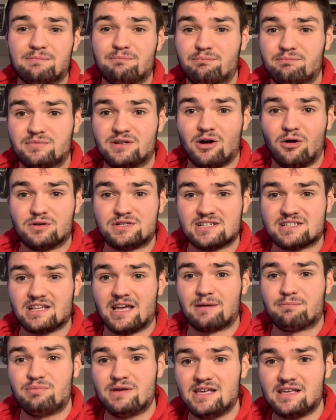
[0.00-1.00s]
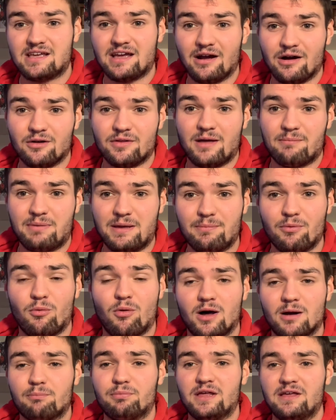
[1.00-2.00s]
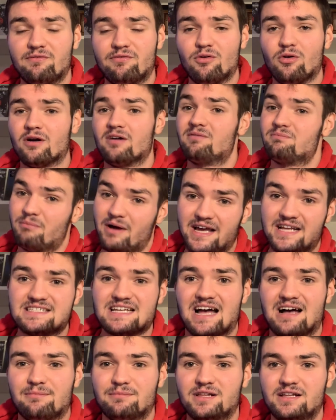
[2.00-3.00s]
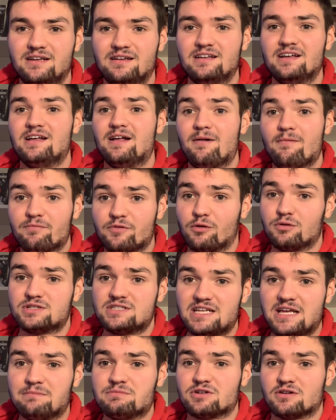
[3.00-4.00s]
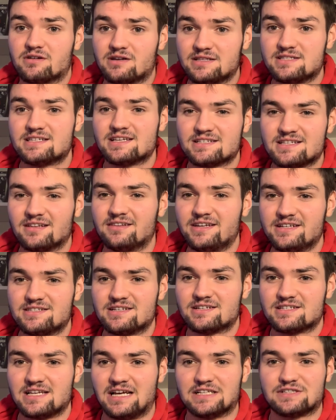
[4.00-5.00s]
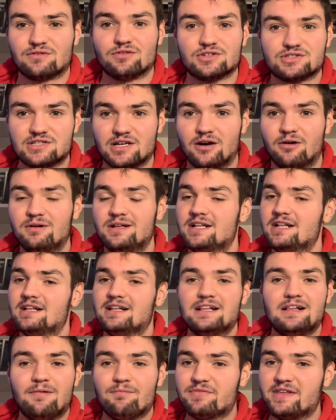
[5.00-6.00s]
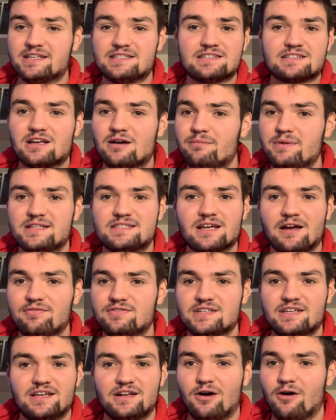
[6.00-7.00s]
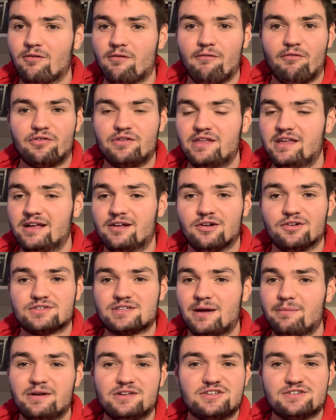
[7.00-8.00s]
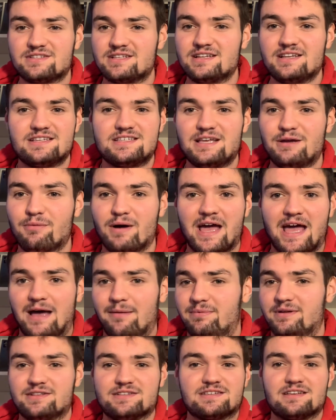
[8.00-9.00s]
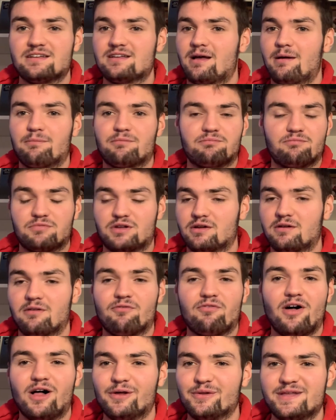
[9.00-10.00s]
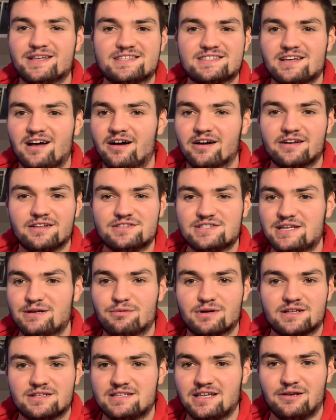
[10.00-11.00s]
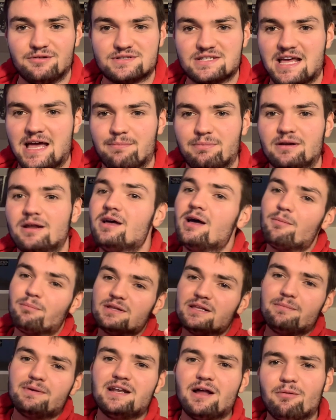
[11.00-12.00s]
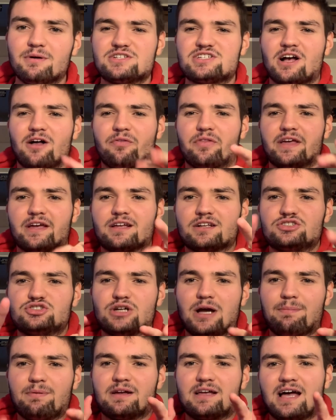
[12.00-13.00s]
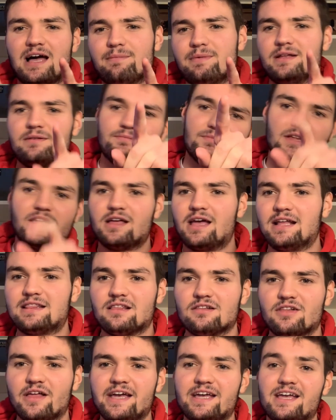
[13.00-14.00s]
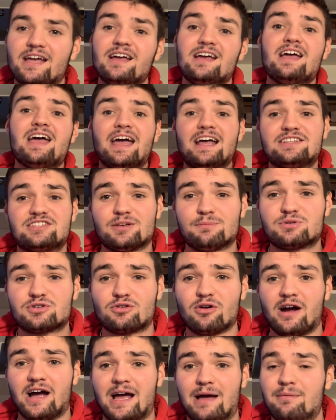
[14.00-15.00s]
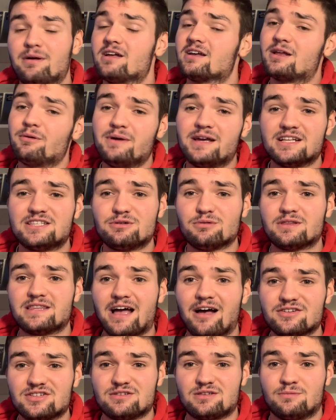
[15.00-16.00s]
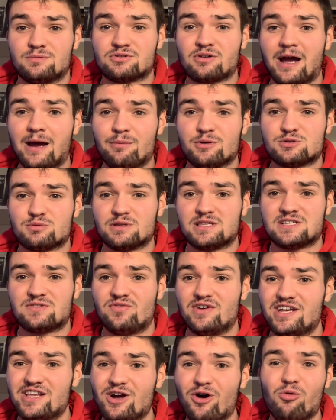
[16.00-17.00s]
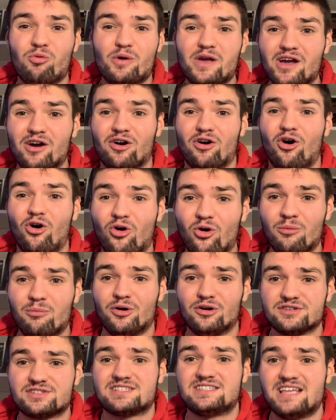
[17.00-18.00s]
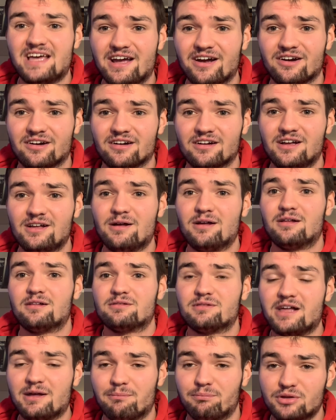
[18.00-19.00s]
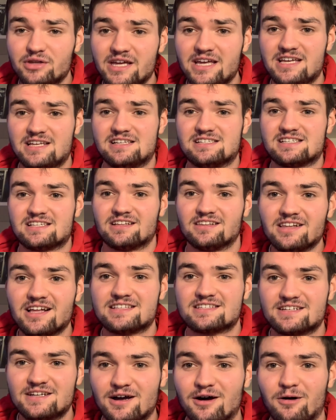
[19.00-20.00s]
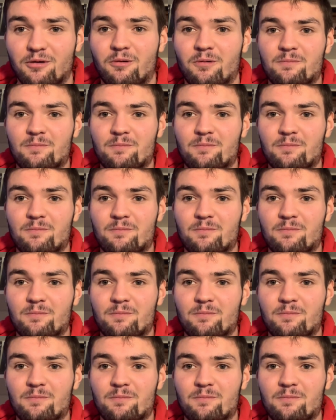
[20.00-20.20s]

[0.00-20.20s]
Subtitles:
Coaches like Pete Carroll that people want to play for, Mike Tomlin, those teams are consistently successful. So this is going to be tough to get over for the Eagles. I'm interested to see what happens. I'm going to follow this saga and see what continues to happen. But let me know what y'all think. Drop a comment, hit the like, and subscribe. Can we get to 1,000 subscribers with this video? We are almost there. Please, let's go.